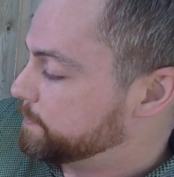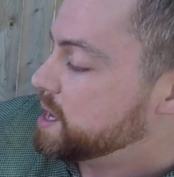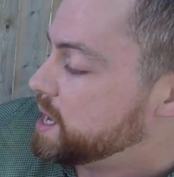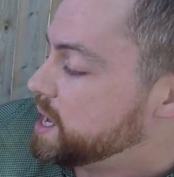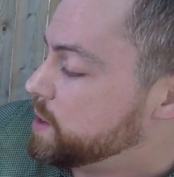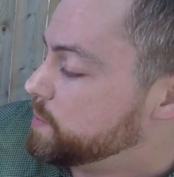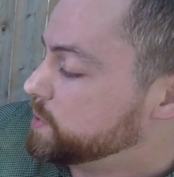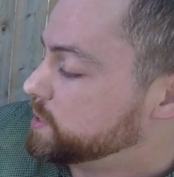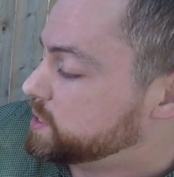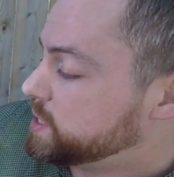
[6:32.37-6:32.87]

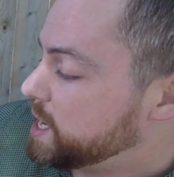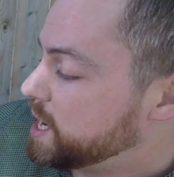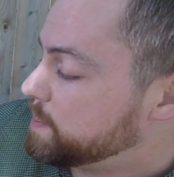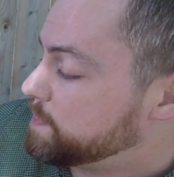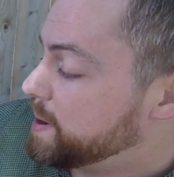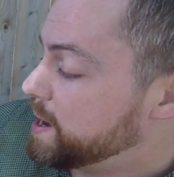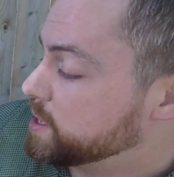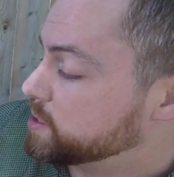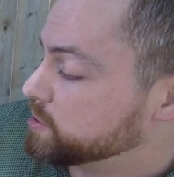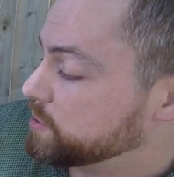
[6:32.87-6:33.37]
It would take
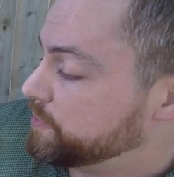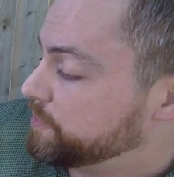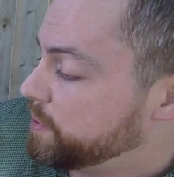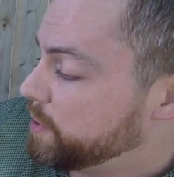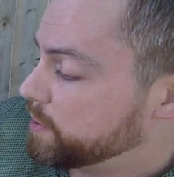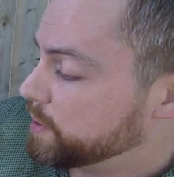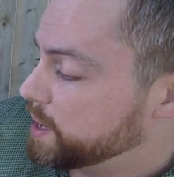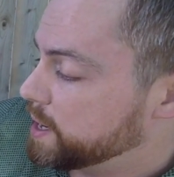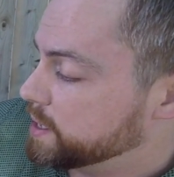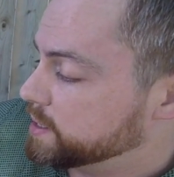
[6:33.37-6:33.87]
Pedro
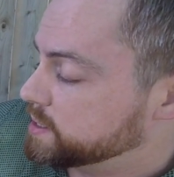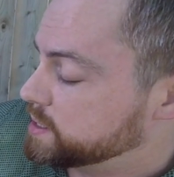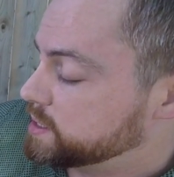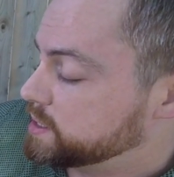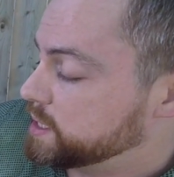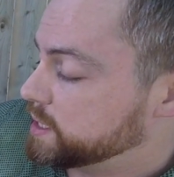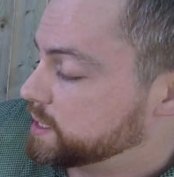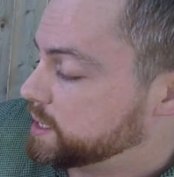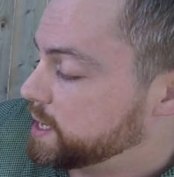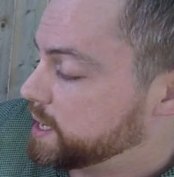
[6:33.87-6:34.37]
Flores
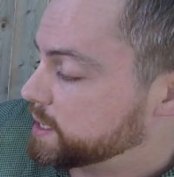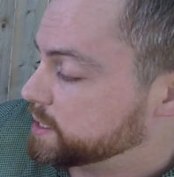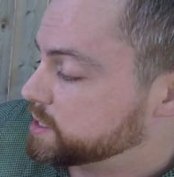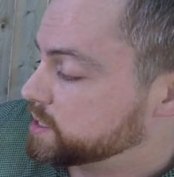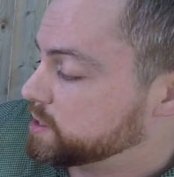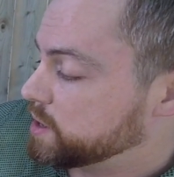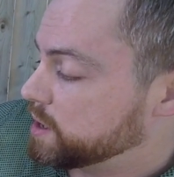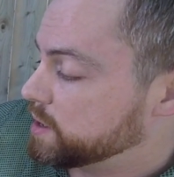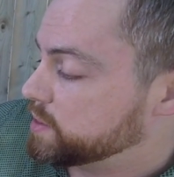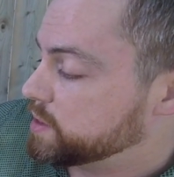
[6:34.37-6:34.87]
to
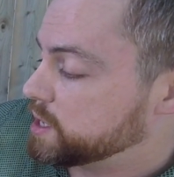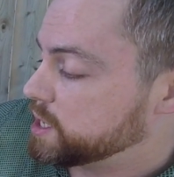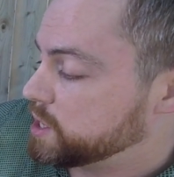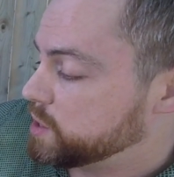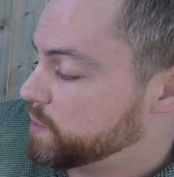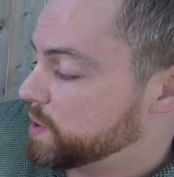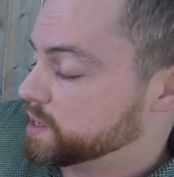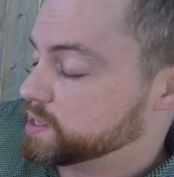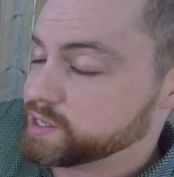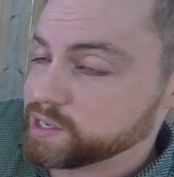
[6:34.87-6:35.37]
kickstart the
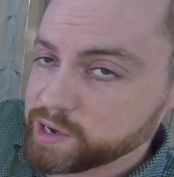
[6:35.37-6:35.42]
U.S.